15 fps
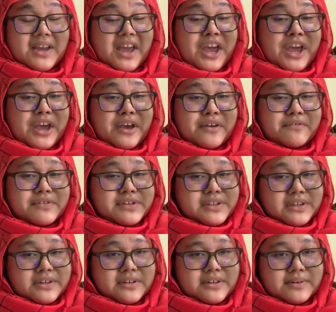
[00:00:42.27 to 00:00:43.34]
every
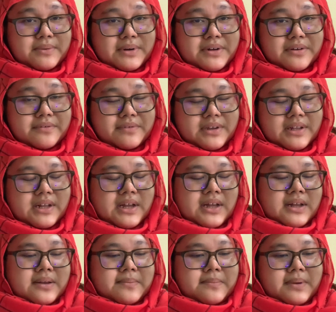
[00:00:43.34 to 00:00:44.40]
single one of it,
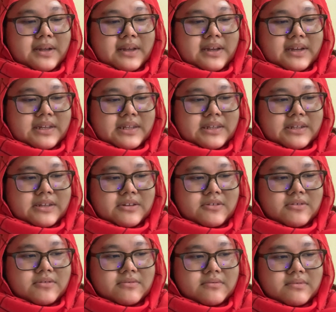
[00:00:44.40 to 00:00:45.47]
but you
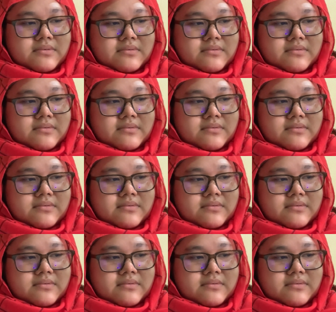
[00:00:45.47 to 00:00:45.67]
know,